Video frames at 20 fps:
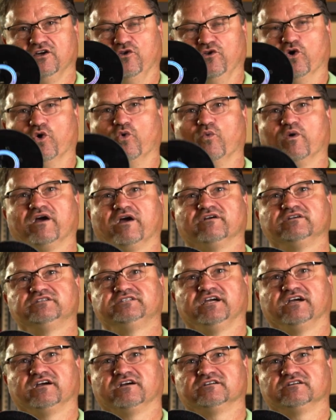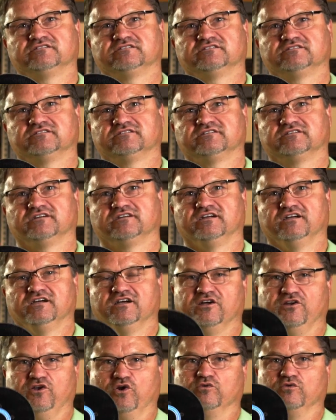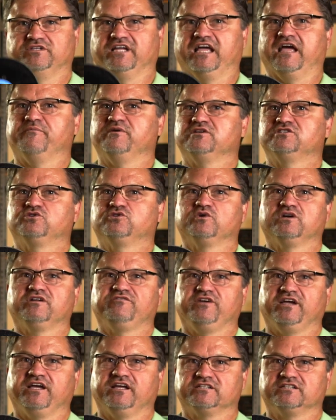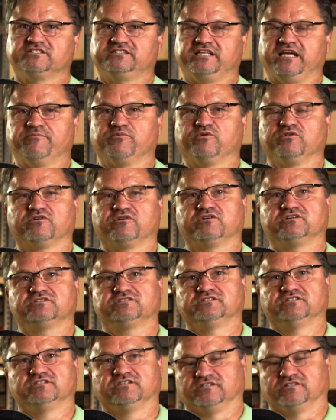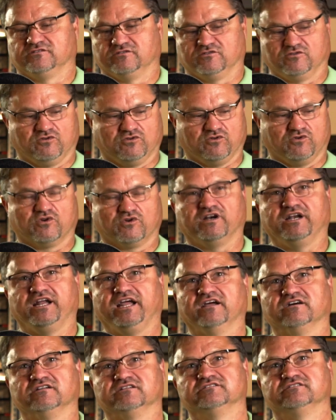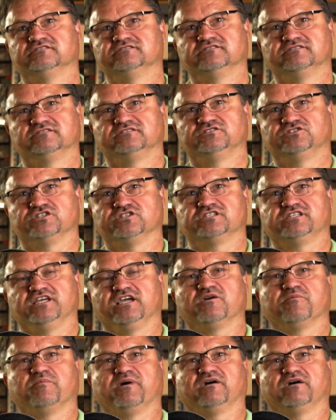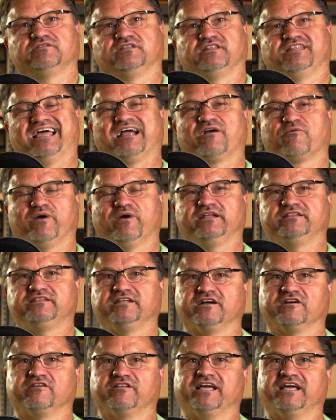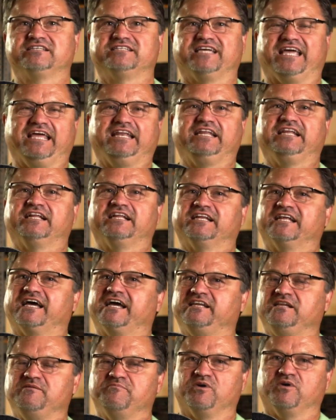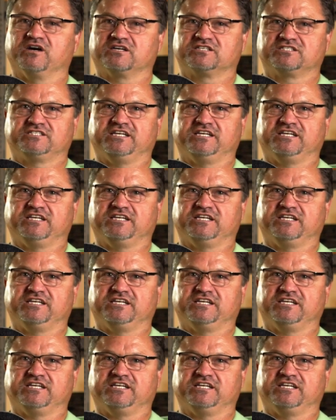No wear and tear, no damage to it if you hit a staple or a nail. Just think about that right there. That's 80 to 90 bucks